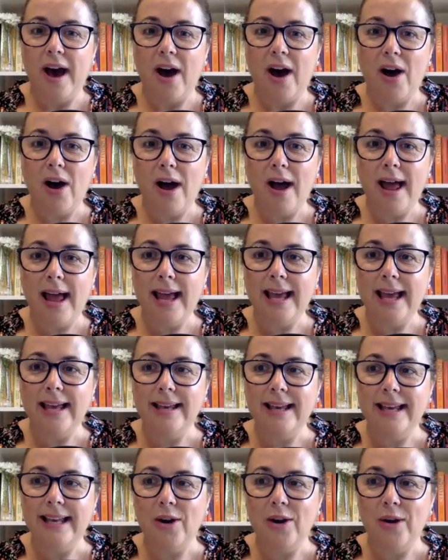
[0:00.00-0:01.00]

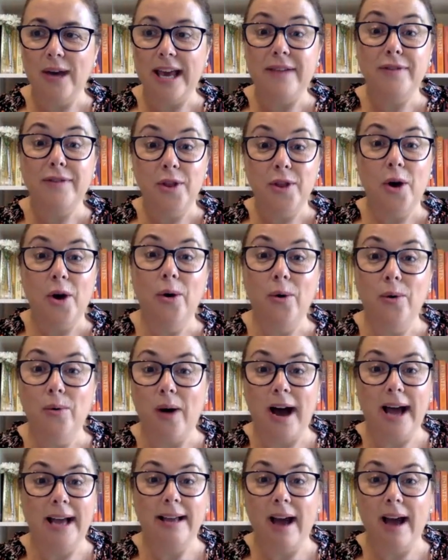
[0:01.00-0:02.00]
you know, even
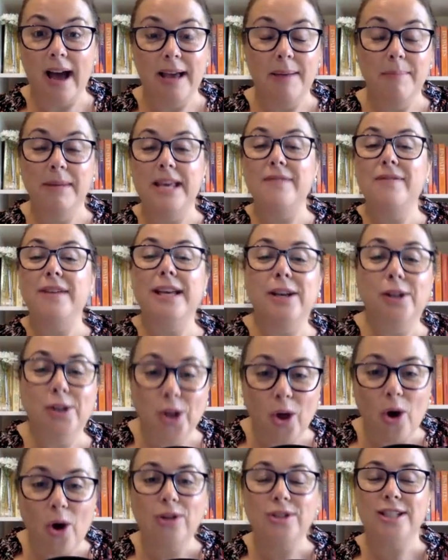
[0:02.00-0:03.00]
though I am giving a
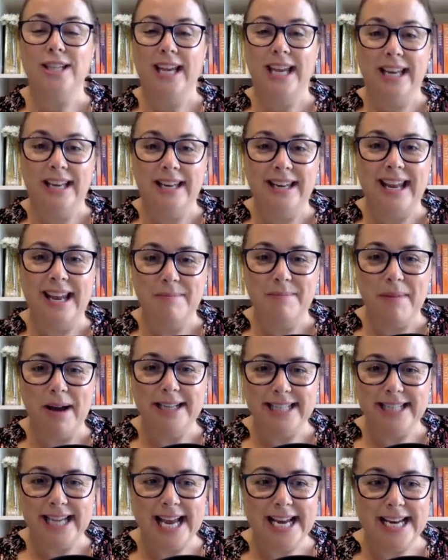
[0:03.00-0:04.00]
lot in
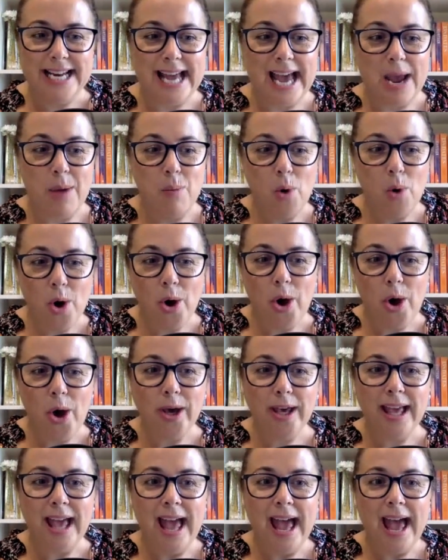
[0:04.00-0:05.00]
my day-to-day
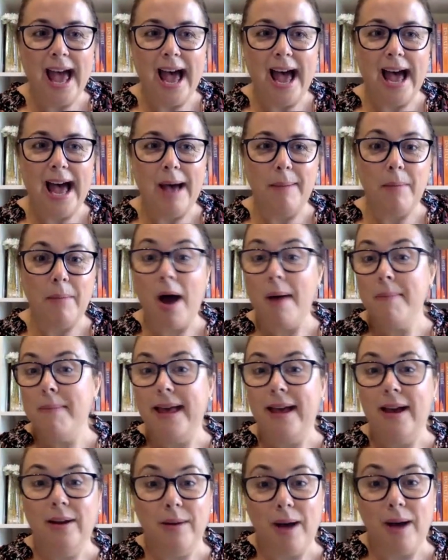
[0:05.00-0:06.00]
work, I'm an
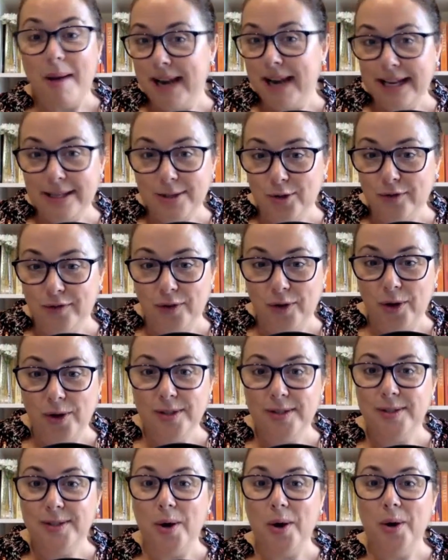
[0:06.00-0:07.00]

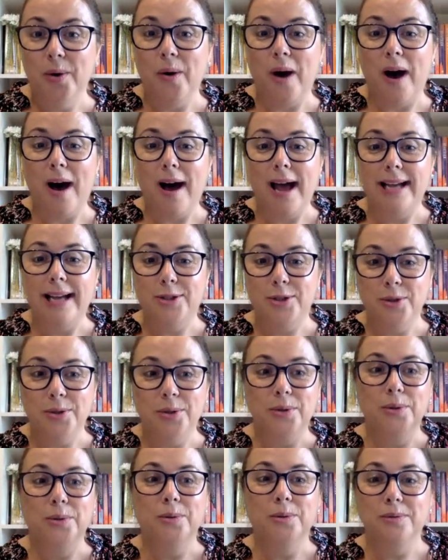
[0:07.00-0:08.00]
extrovert, so I
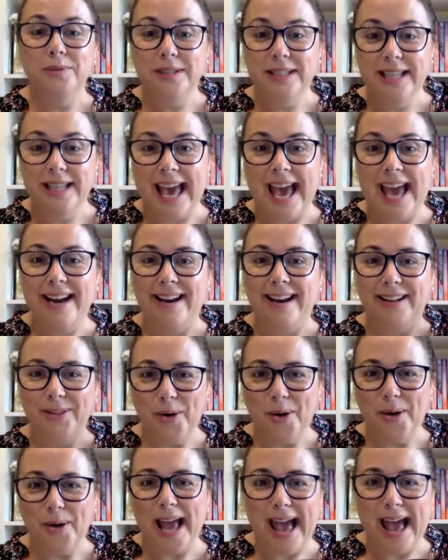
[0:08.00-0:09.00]
do get a
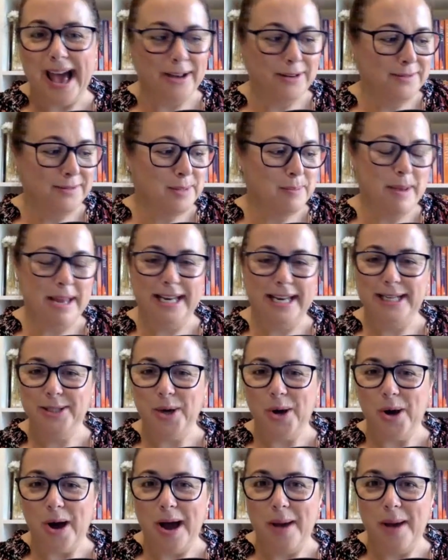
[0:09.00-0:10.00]
lot out of spending
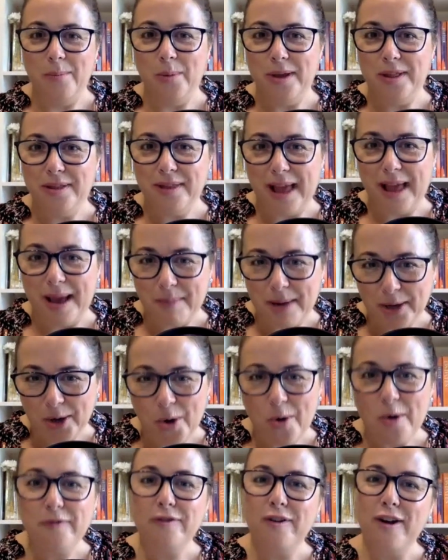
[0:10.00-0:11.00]
time with like my
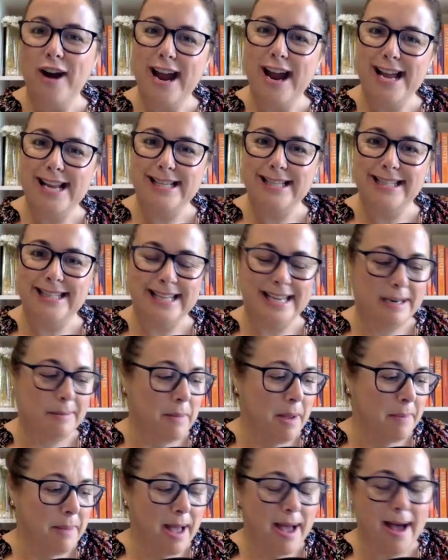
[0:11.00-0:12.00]
girlfriends and
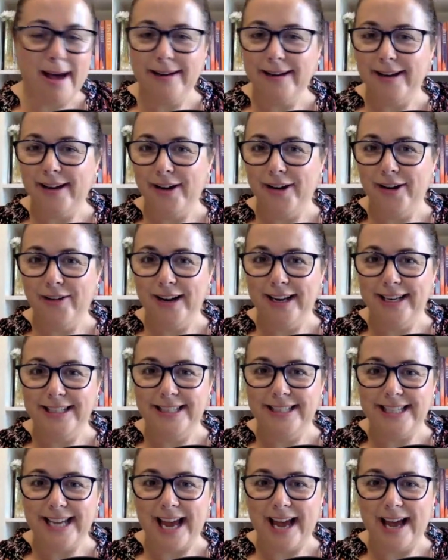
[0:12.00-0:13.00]
my partner,
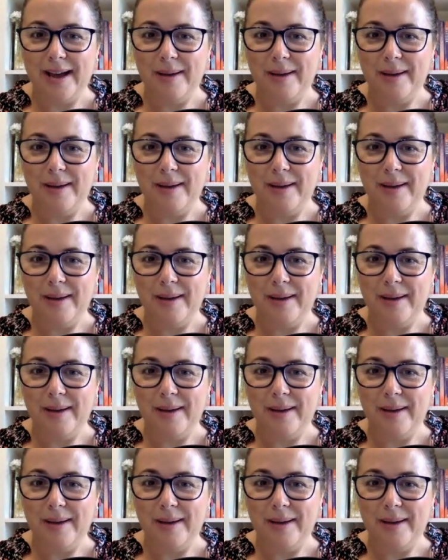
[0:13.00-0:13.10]
and